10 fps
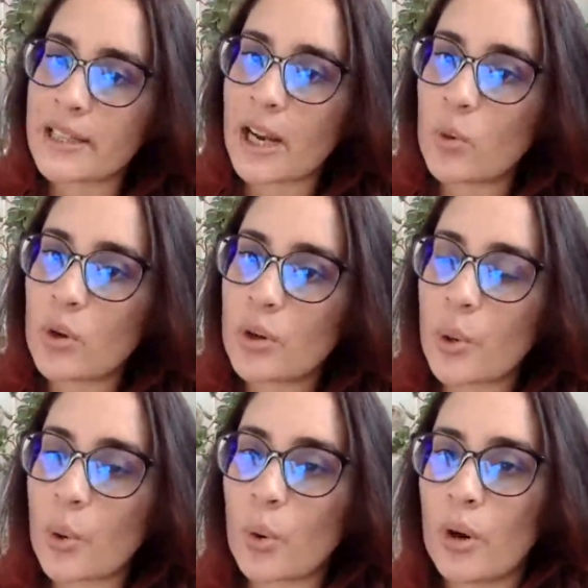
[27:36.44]
your writing, I
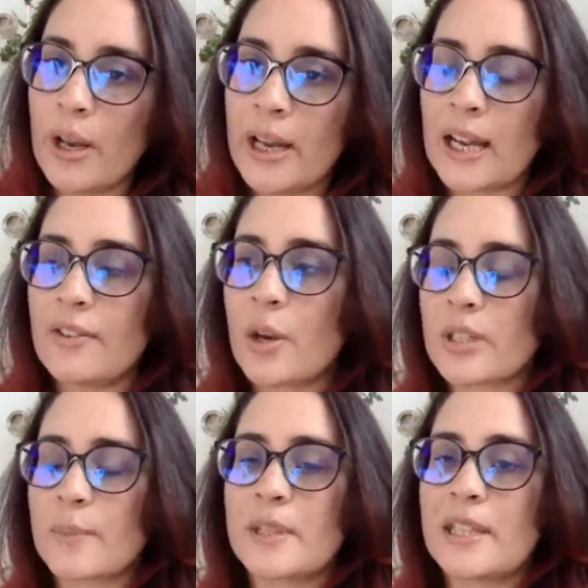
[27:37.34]
would. Or
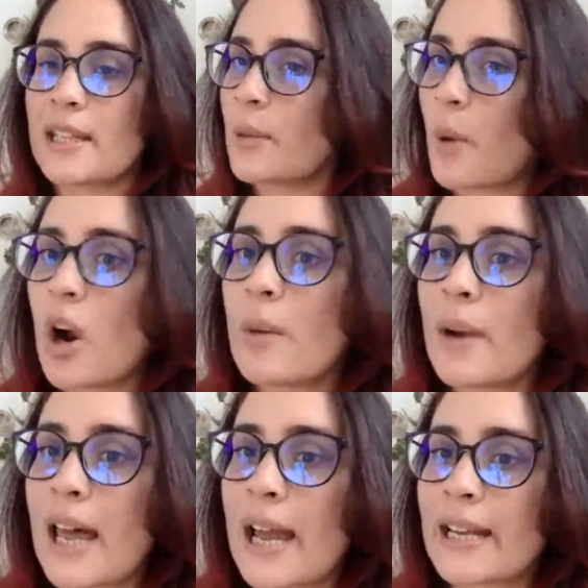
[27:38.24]
if there was a particular
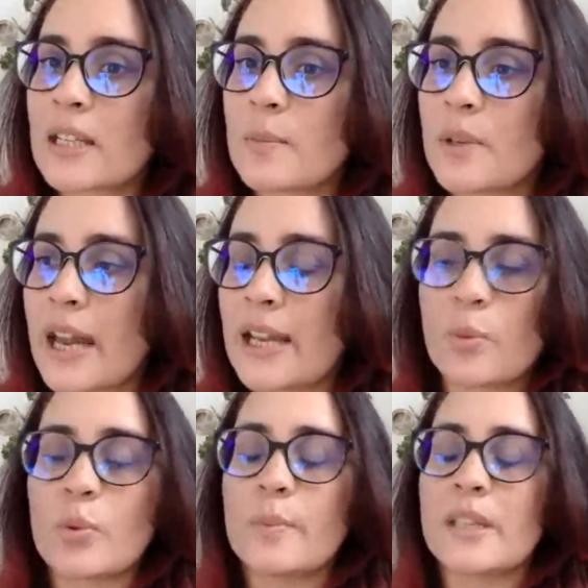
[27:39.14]
poem I liked, but
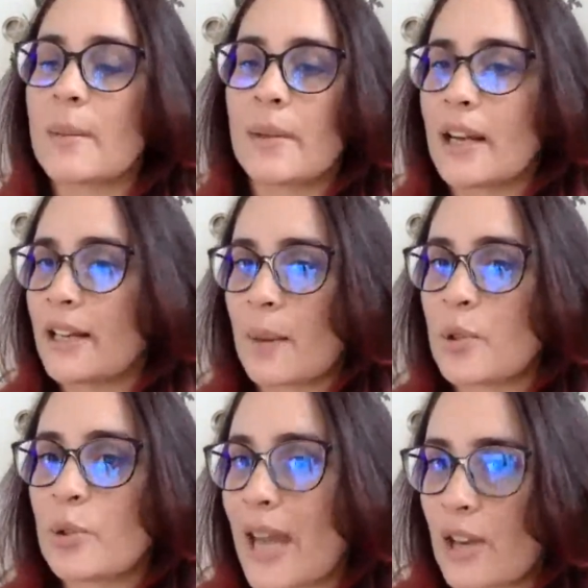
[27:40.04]
it wouldn't be something I'd
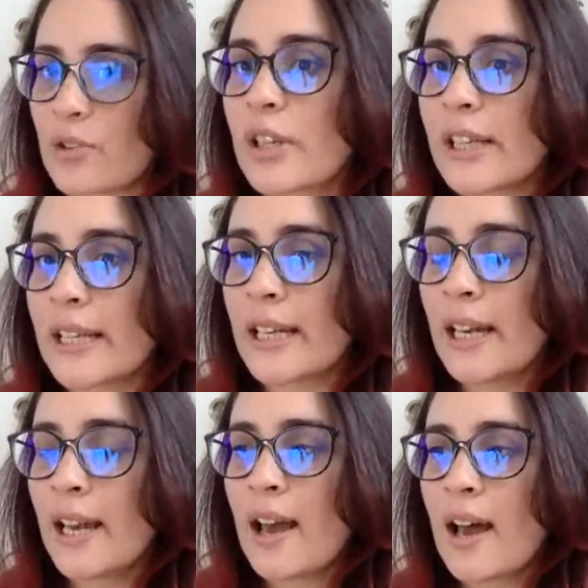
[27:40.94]
come to
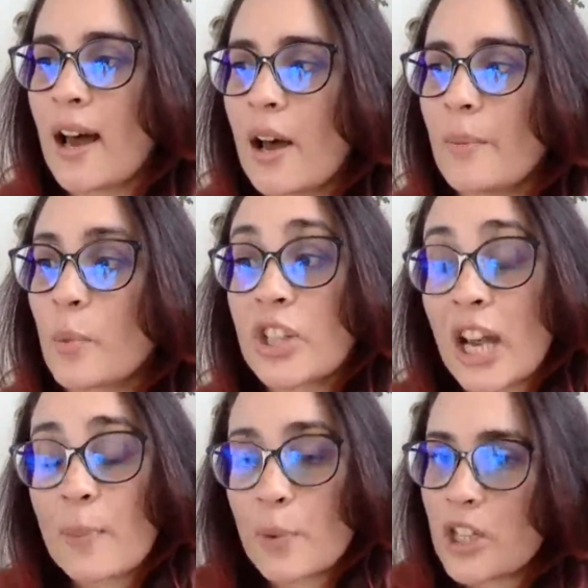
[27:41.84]
naturally, um,
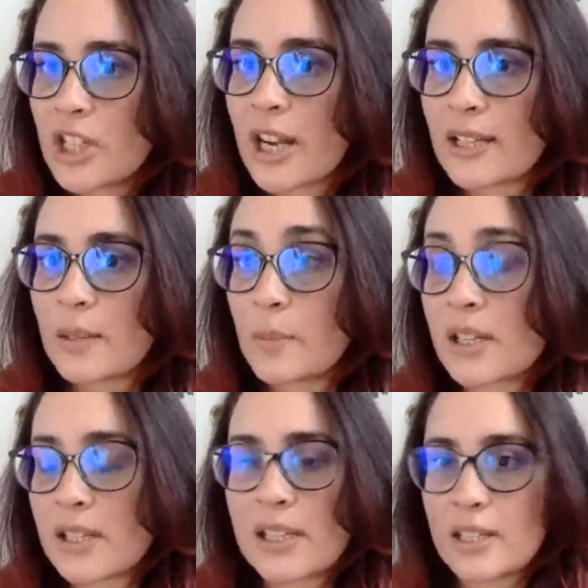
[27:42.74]
which I
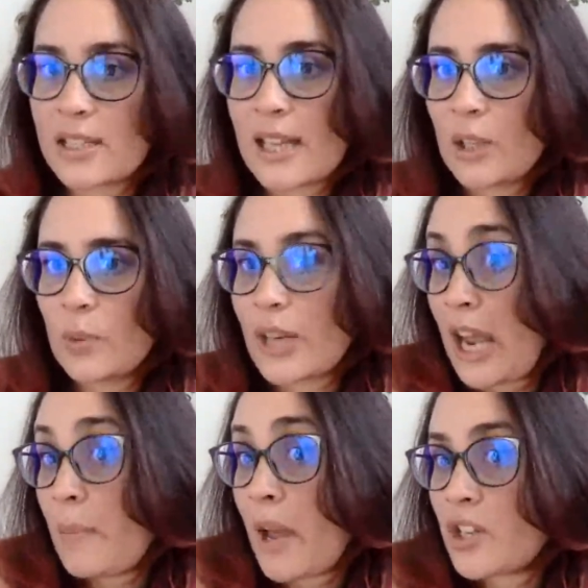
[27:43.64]
appreciated because it's exactly
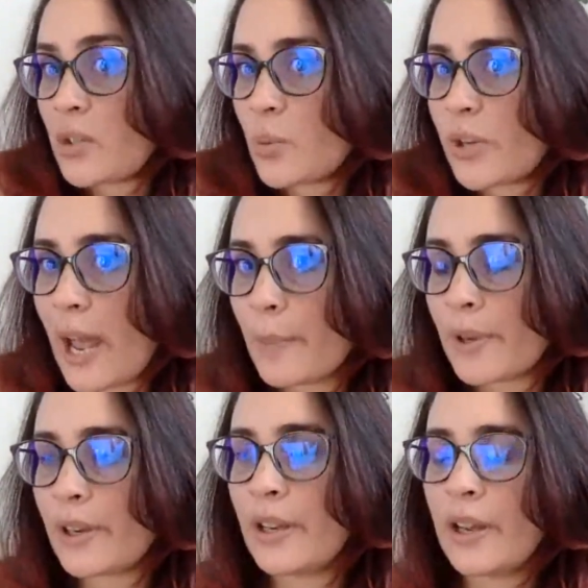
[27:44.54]
what I imagined would
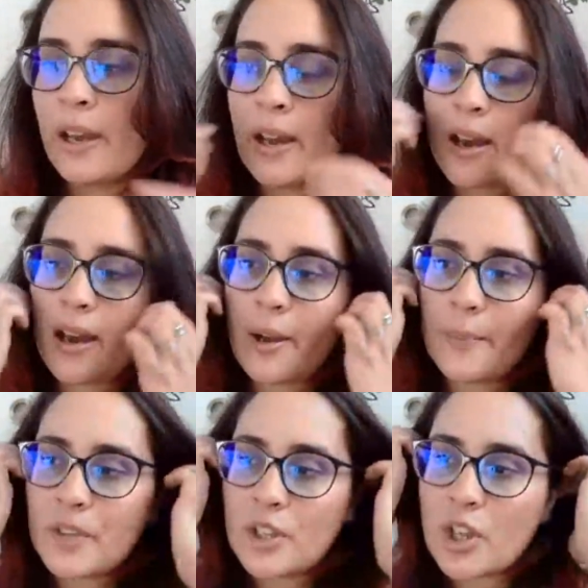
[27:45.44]
happen. Mm.
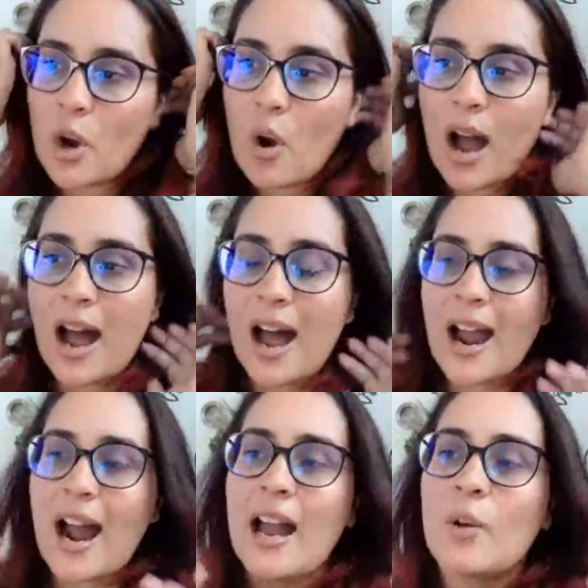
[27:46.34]
Um, so
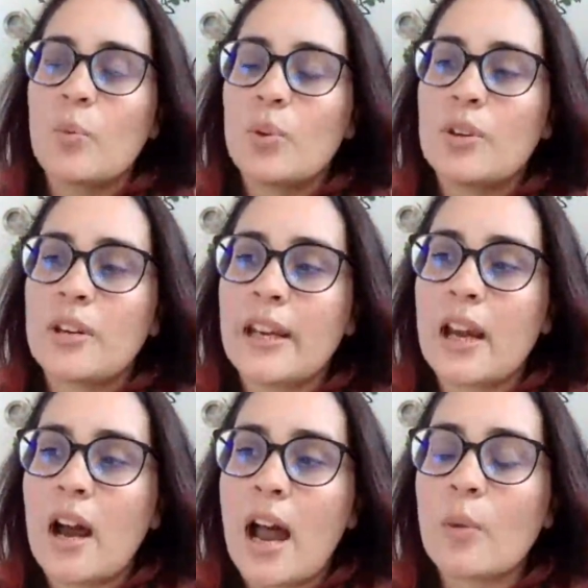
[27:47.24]
I, I would
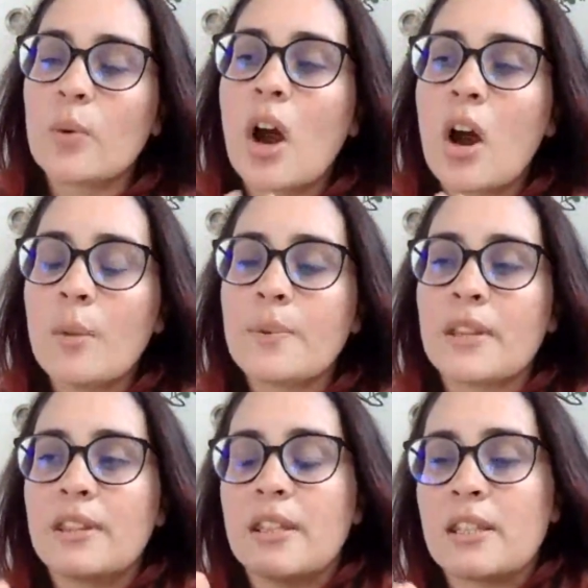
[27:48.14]
I would
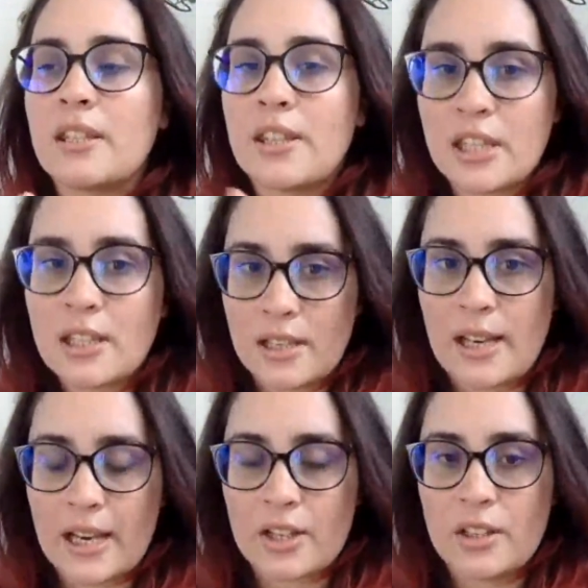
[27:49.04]
hope that this this
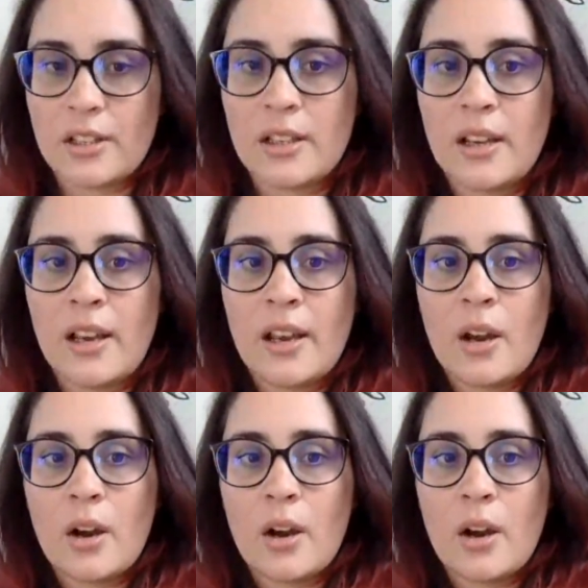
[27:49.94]
collection